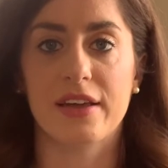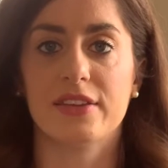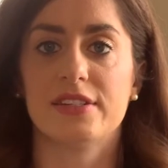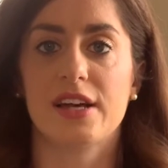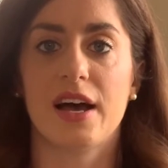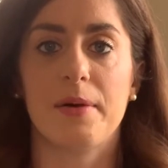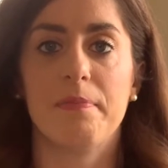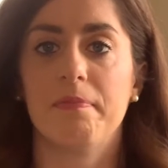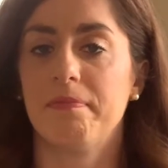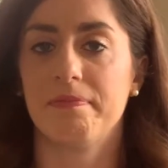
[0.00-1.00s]
in the
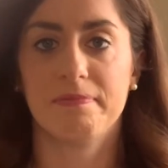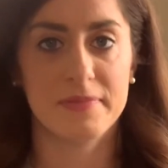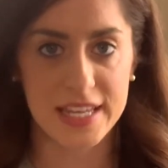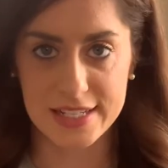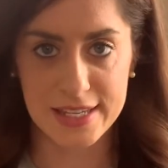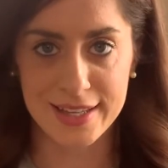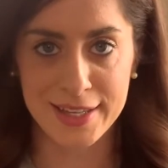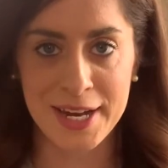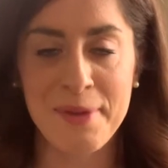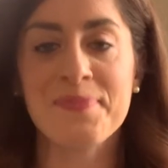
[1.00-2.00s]
tub. Easy
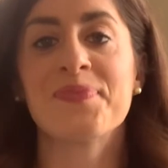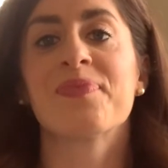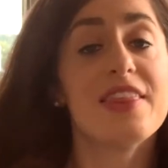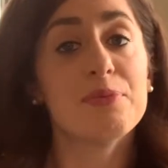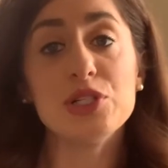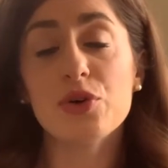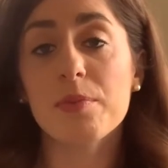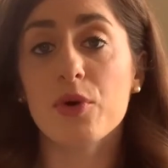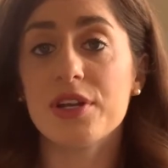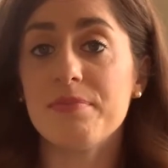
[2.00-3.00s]
cleanup. Then we do our
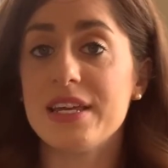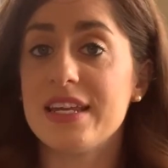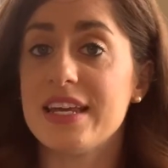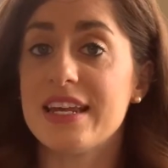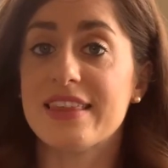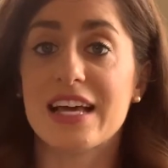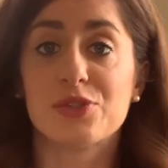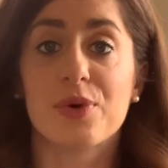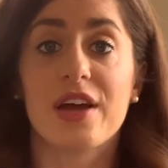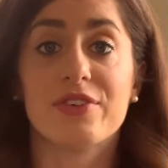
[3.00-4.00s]
morning meeting, and
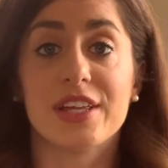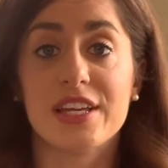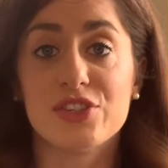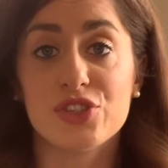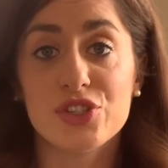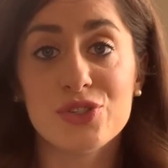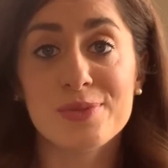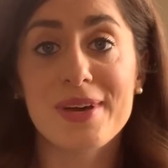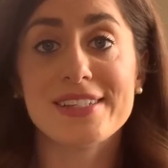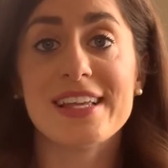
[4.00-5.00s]
that's where I really introduce
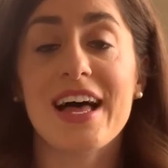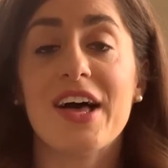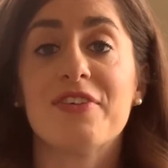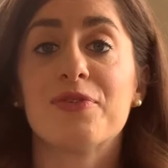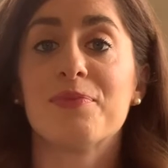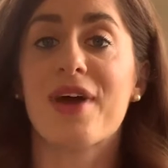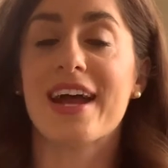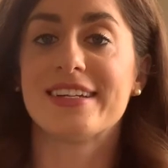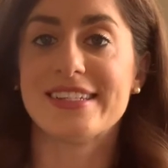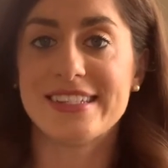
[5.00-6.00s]
myself. We
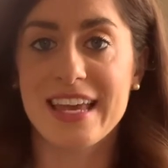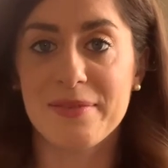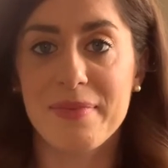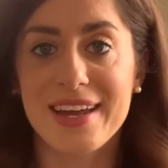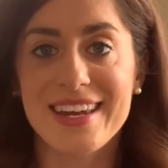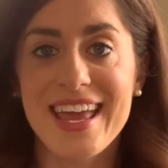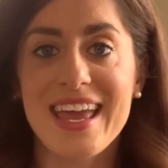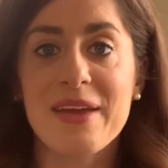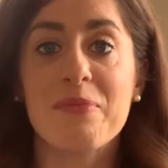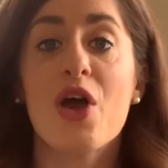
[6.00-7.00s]
practice saying my
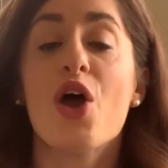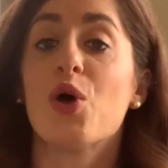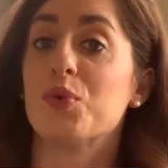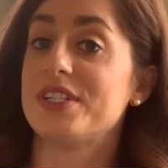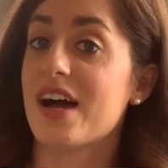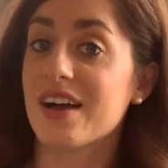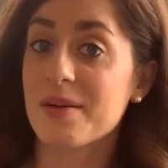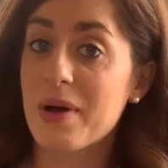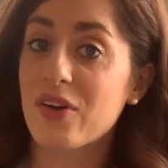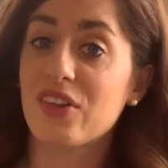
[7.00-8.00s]
name. We talk
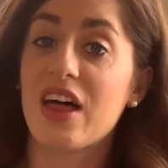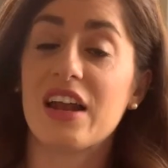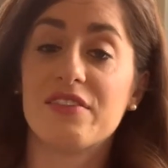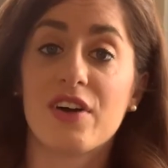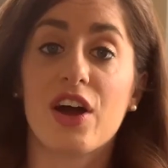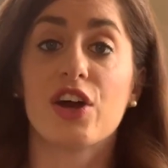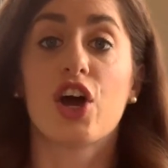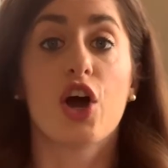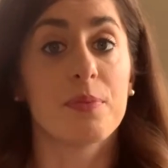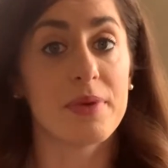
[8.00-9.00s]
about a lot of our
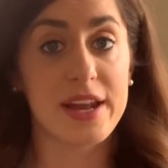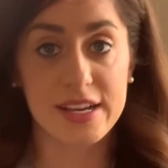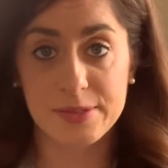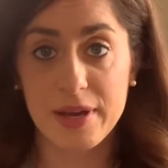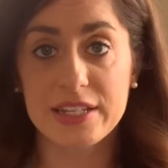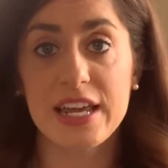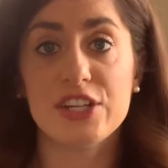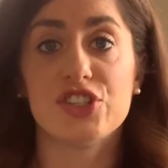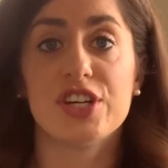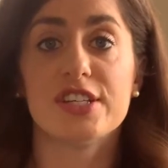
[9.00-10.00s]
carpet
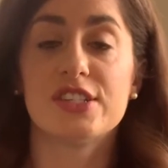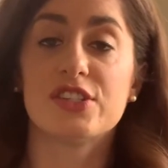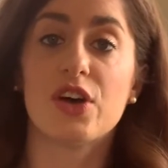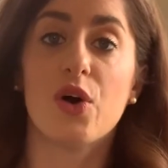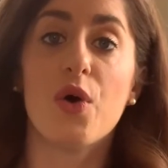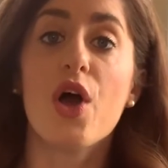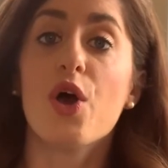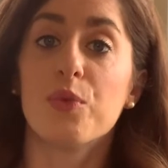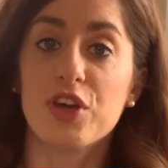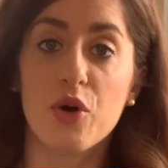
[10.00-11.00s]
expectations. So
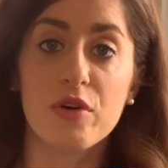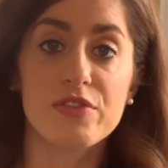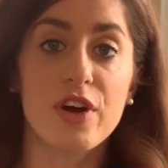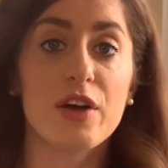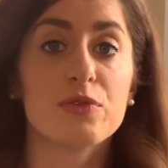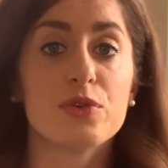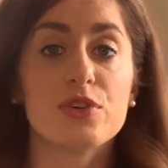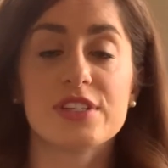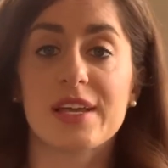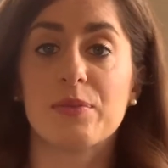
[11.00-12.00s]
we go over our
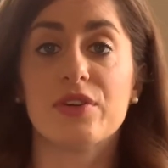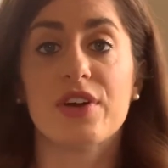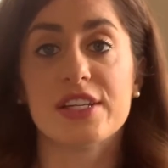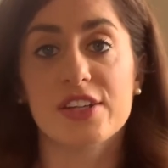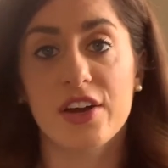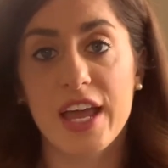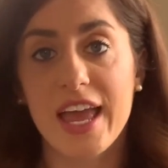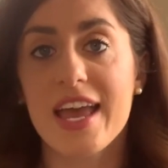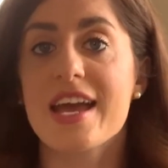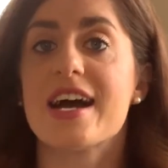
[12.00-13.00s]
rules, like we raise our
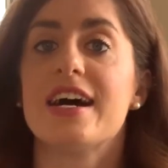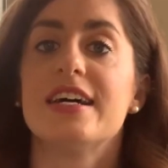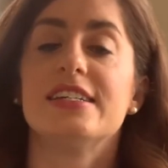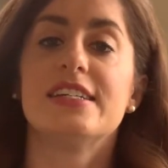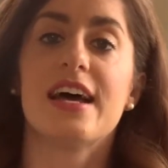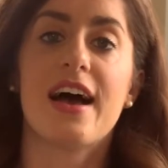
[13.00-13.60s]
hand,